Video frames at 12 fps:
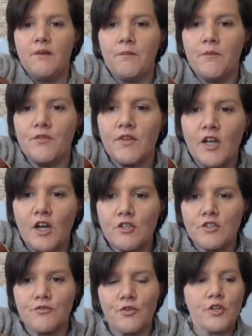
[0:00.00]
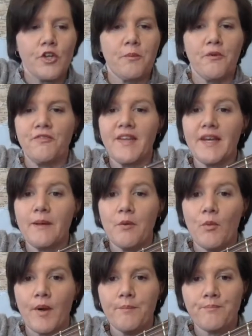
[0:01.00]
move it closer for you, you're going to put finger number
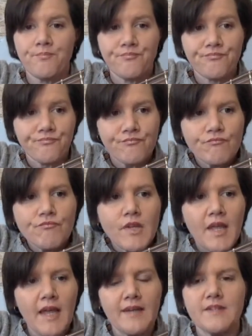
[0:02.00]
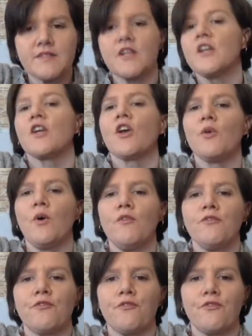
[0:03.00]
1, and it's going to go
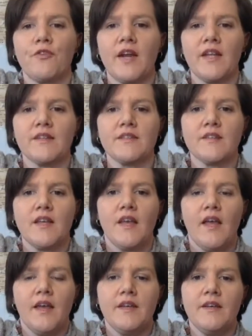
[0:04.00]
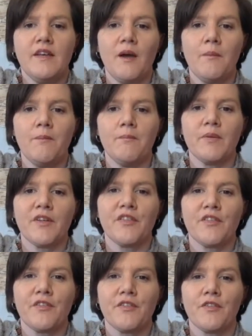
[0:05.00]
on fret number
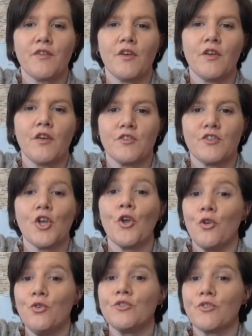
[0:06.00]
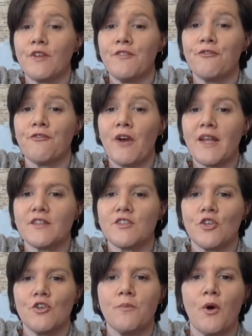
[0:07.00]
2, fret
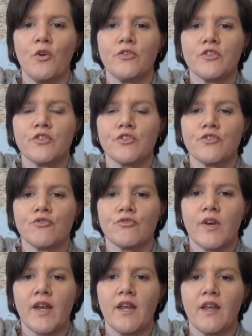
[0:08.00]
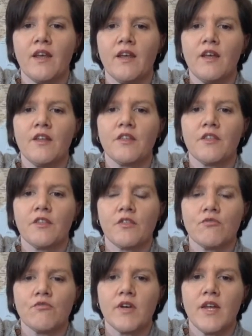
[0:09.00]
2, but on string
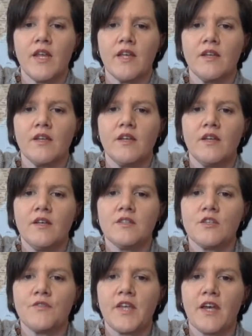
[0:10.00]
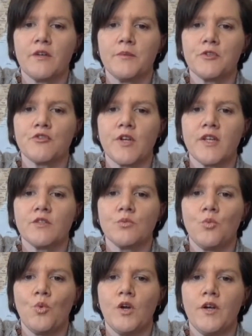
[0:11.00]
3. So if you count up your strings,
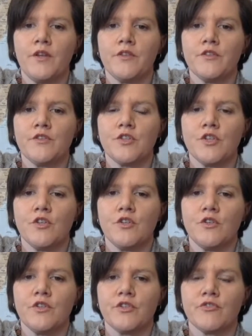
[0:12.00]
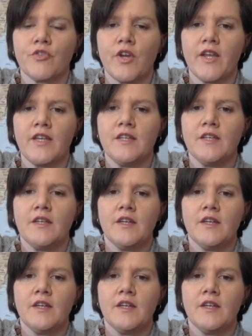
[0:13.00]
1, 2, 3,